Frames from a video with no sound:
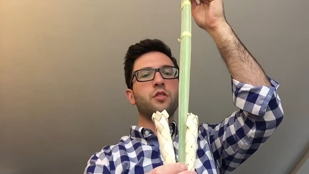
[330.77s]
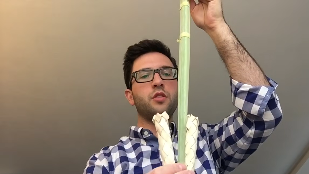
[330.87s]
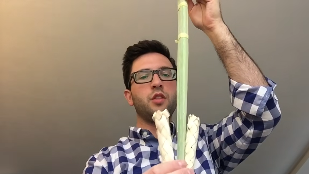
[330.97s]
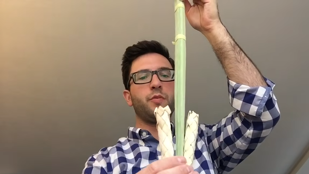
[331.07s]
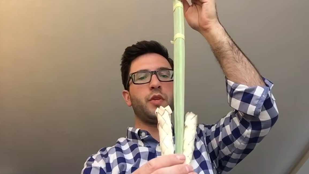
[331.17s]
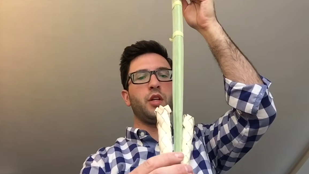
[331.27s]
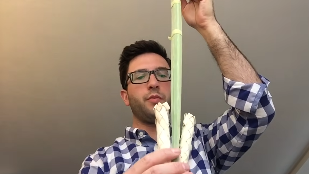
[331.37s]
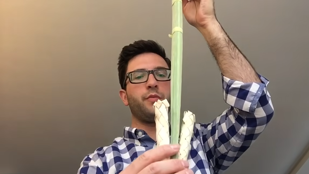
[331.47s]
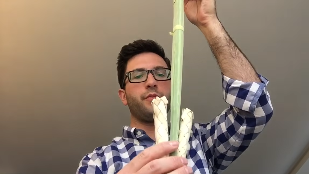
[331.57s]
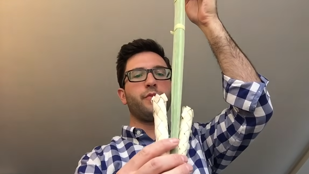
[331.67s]
Slip it up
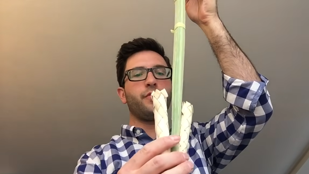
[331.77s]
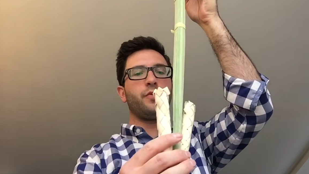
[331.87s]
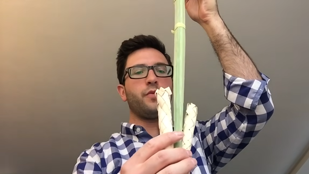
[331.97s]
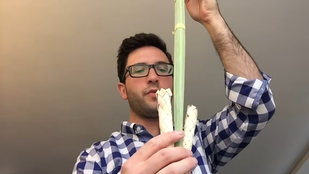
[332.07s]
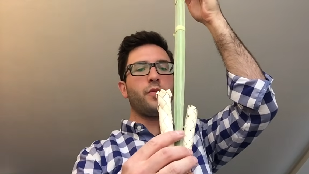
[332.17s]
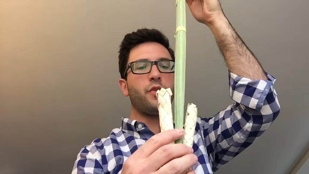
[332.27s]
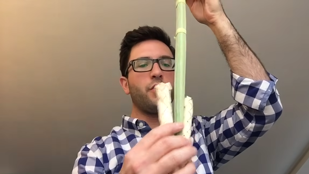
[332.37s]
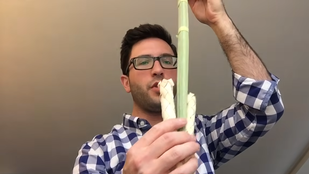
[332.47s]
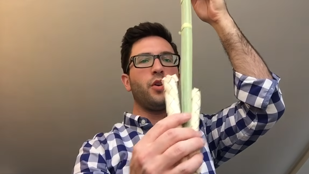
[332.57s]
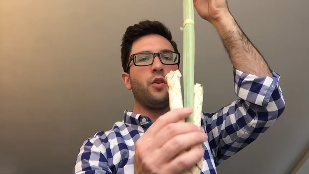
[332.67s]

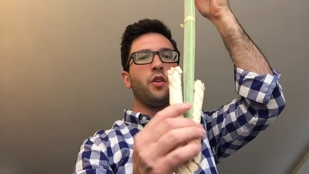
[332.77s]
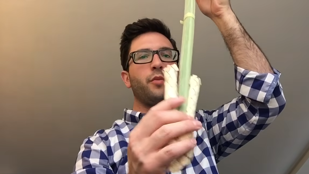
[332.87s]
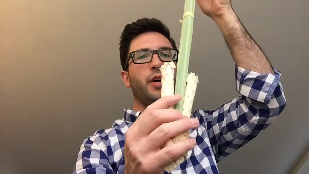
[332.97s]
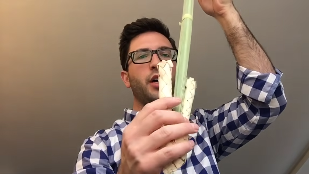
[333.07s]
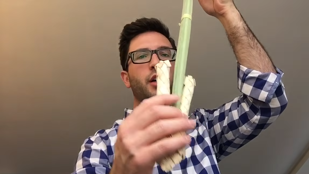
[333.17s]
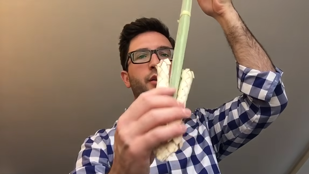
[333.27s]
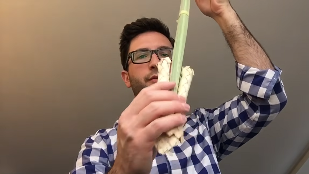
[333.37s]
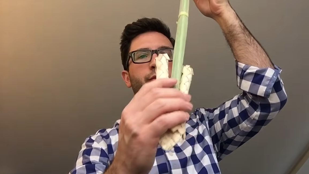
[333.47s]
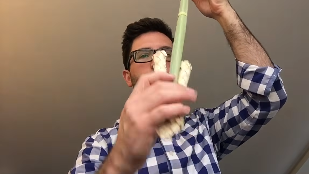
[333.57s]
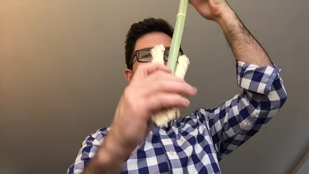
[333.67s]
through the hole in the bottom.